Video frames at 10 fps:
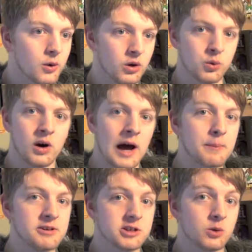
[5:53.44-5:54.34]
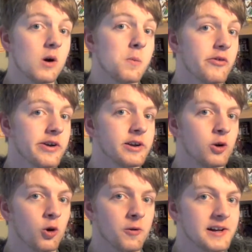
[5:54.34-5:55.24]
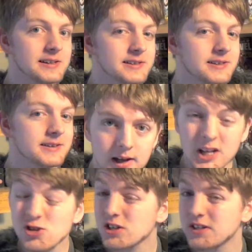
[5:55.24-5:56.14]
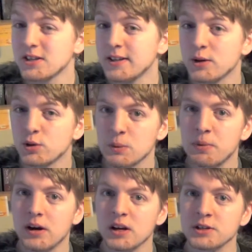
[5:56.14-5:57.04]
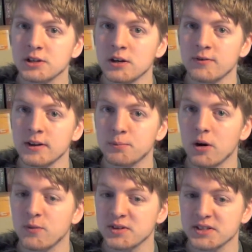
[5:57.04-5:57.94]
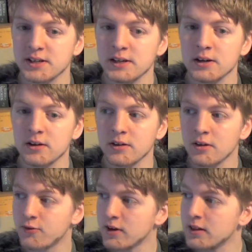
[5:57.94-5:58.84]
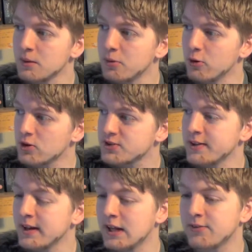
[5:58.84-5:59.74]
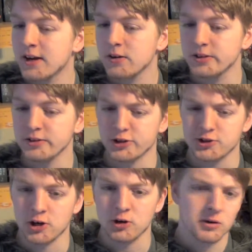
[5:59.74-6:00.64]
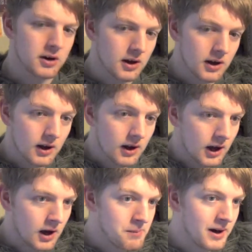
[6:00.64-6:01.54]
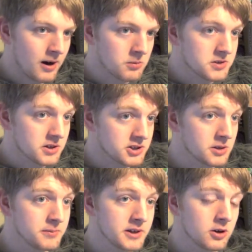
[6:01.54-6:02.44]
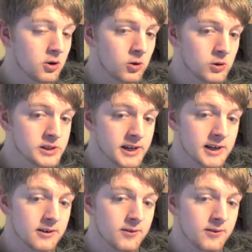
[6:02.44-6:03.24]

with what happened to Oberyn and all that. Interestingly, there was a part of the prophecy in the books that they left out in the show about something called a